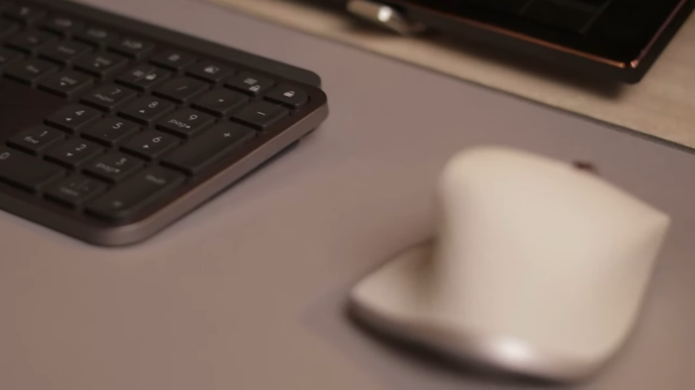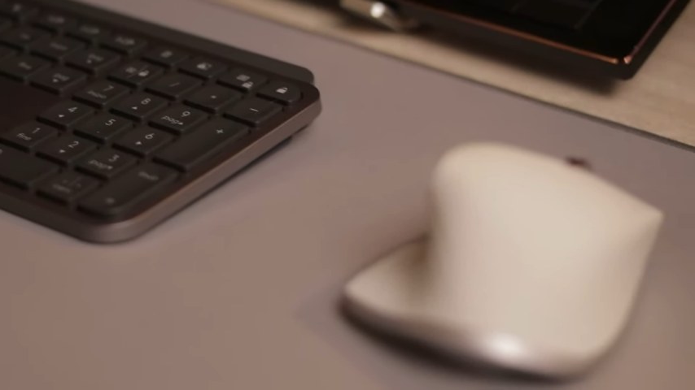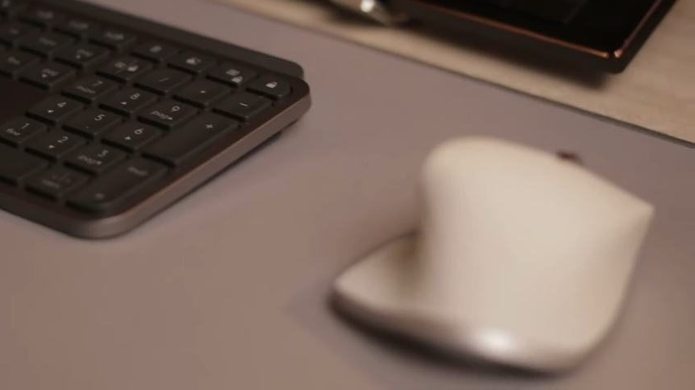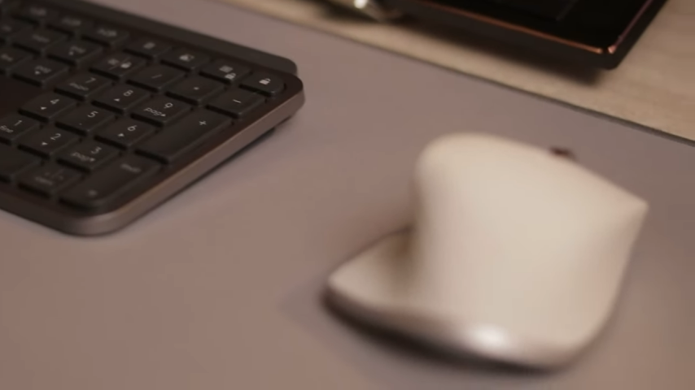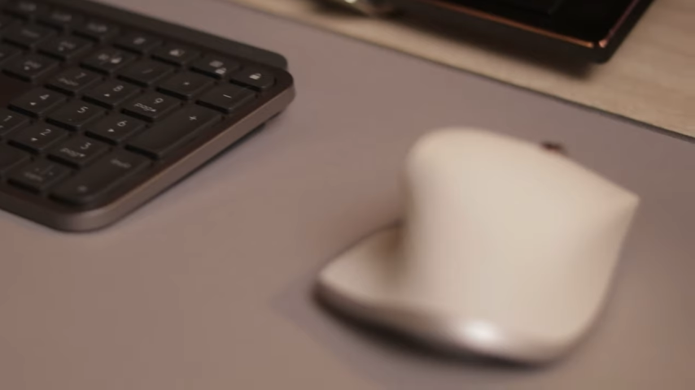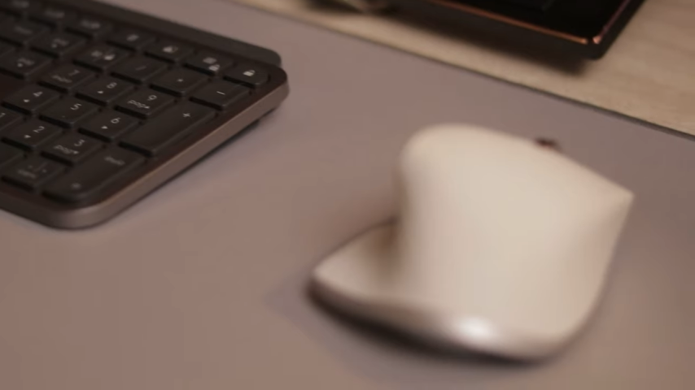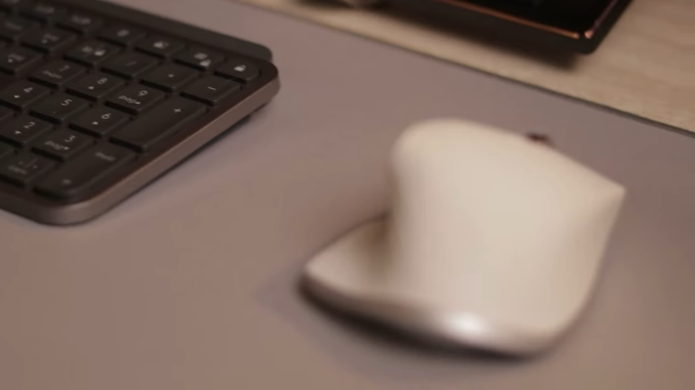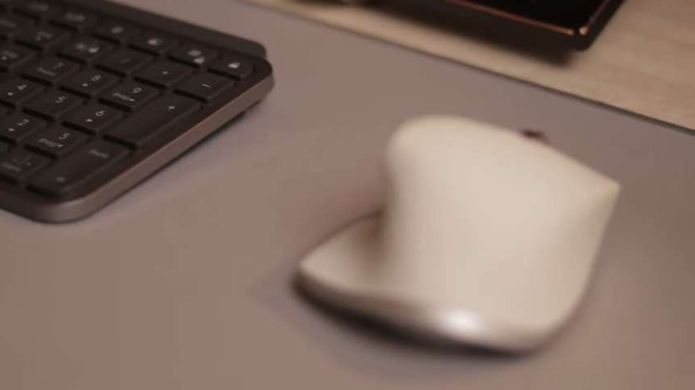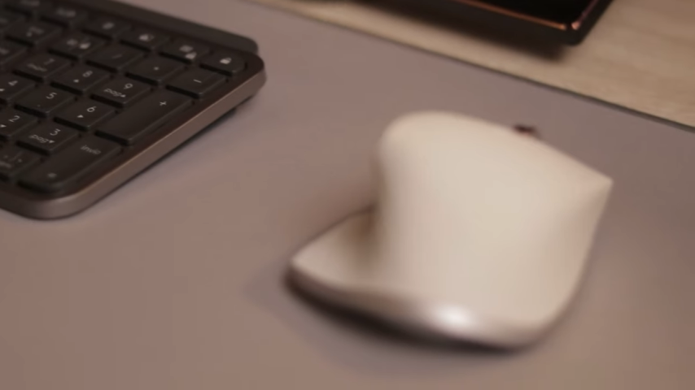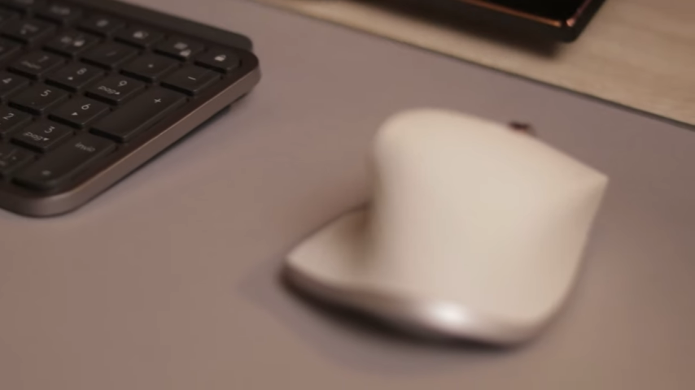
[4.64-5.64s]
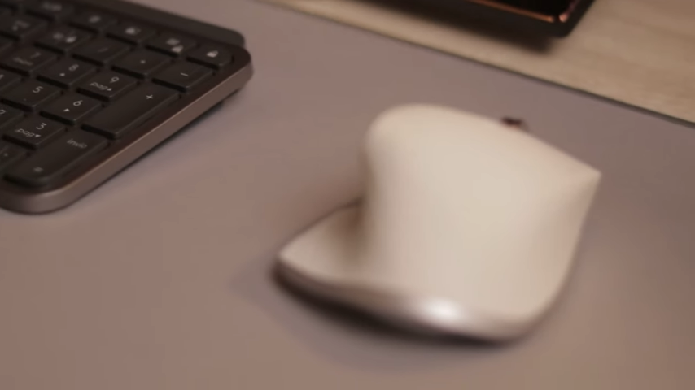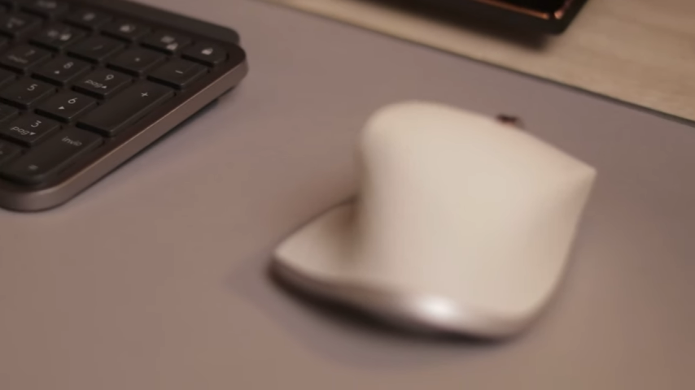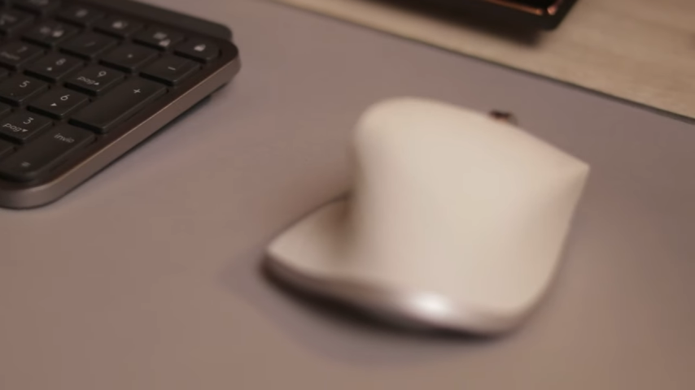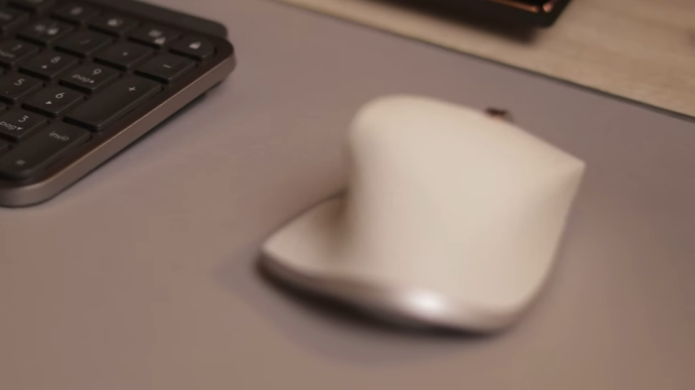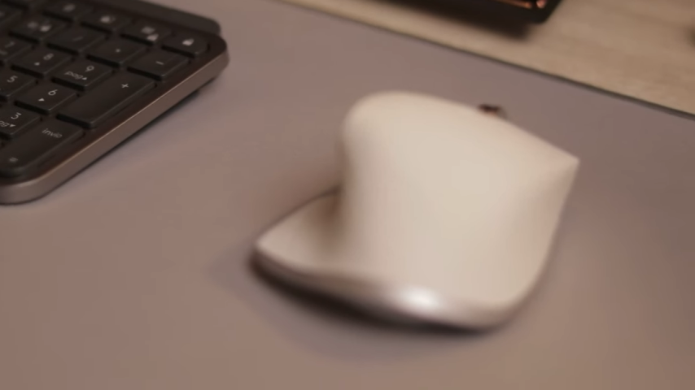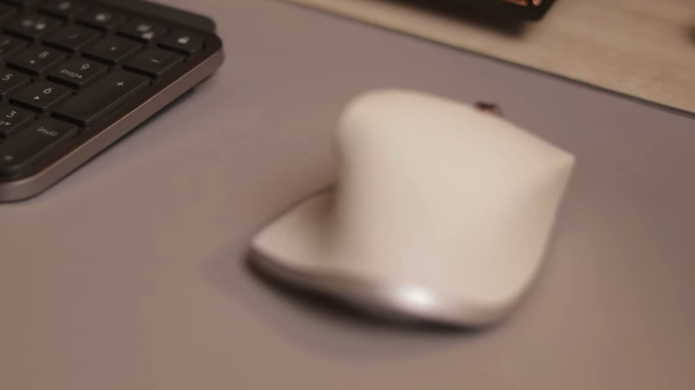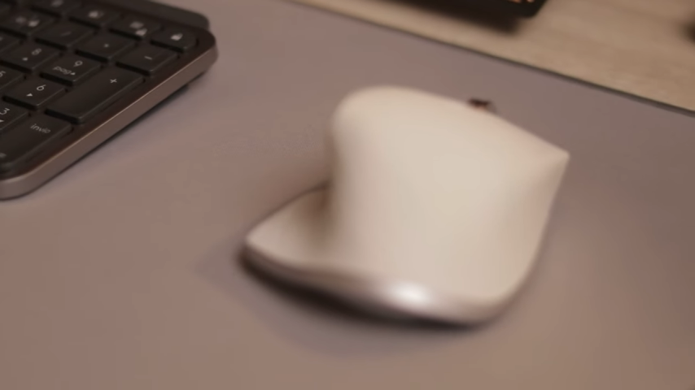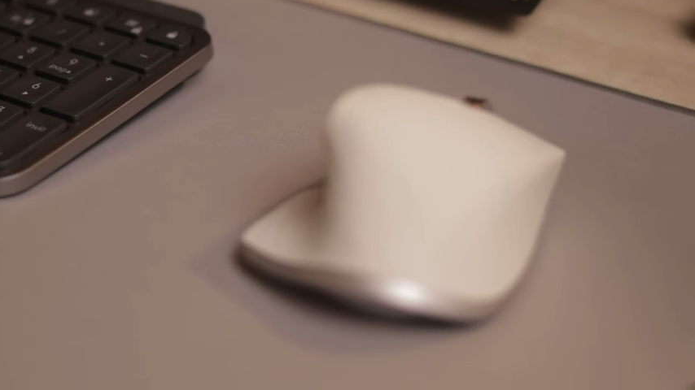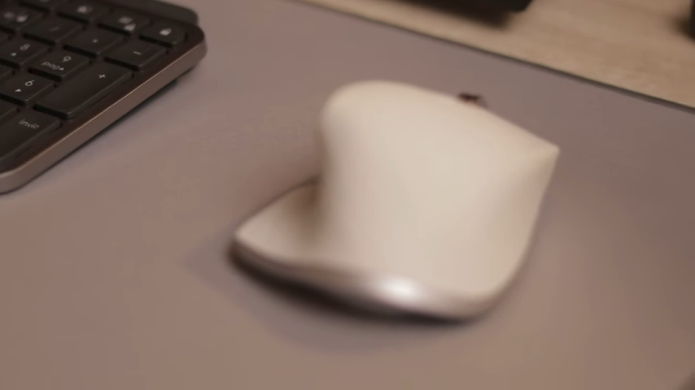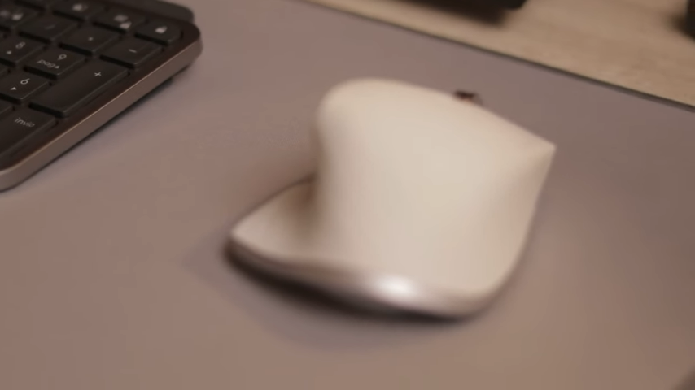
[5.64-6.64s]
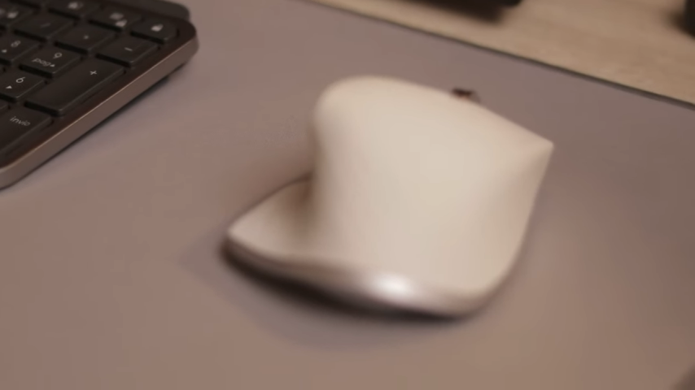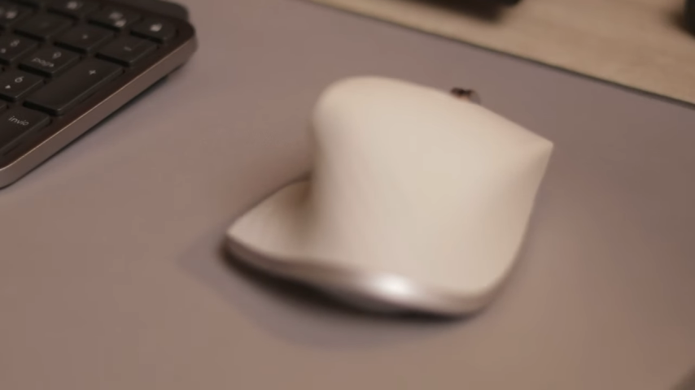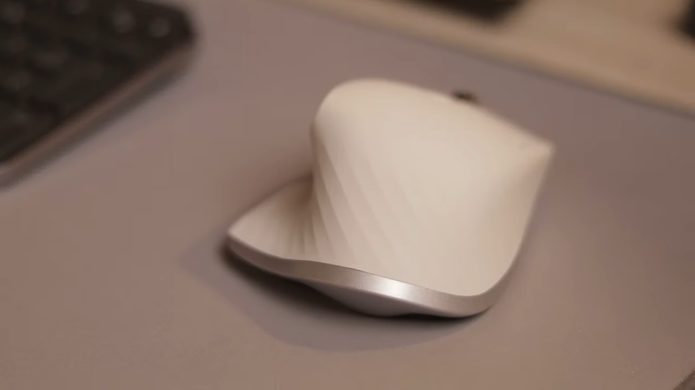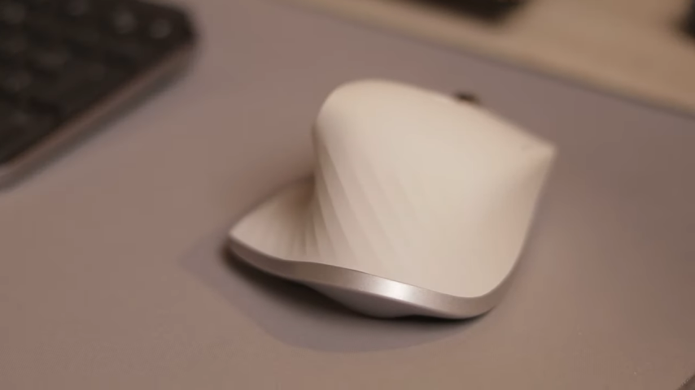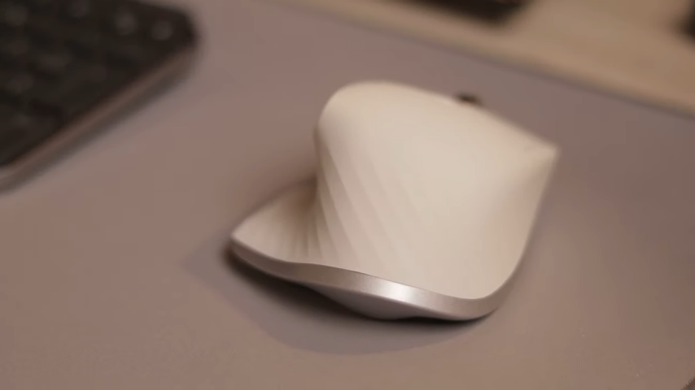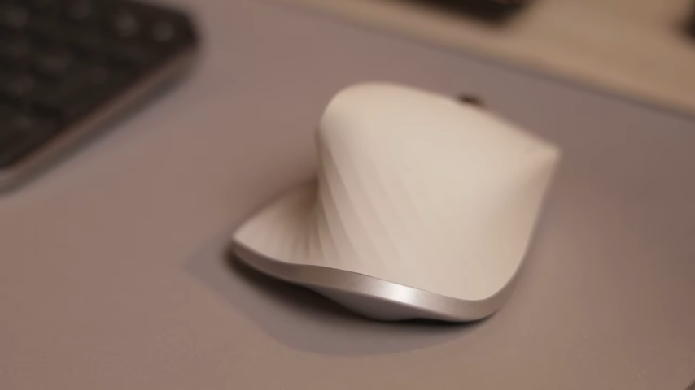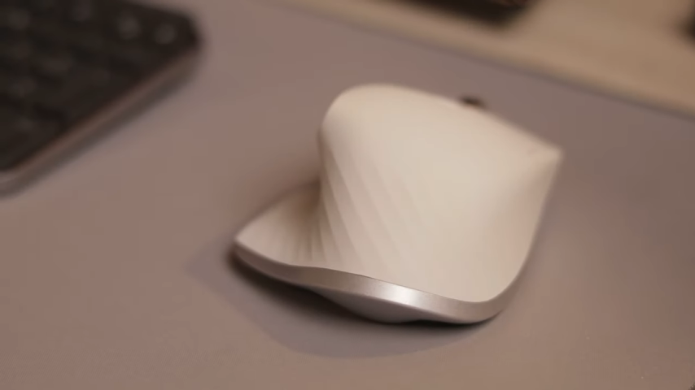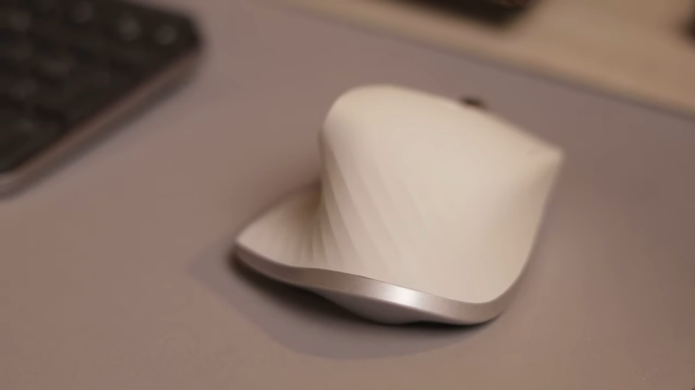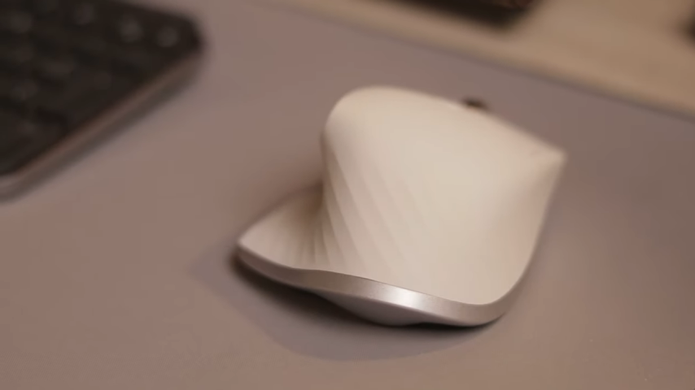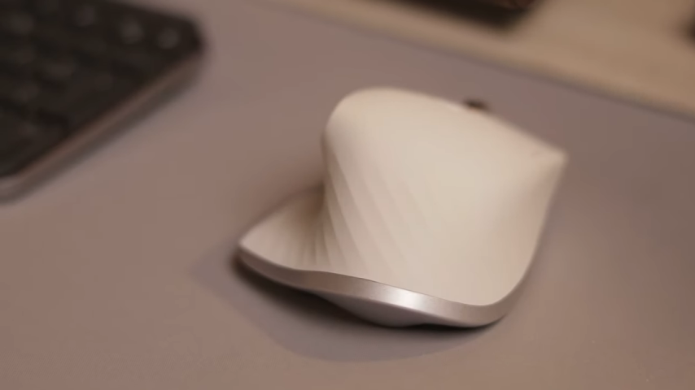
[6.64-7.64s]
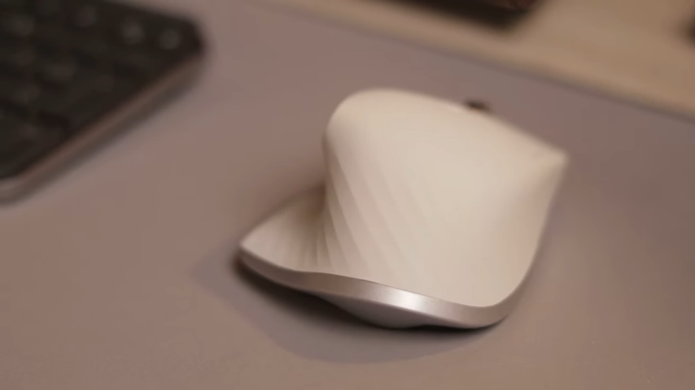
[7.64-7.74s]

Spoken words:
(no speaker visible)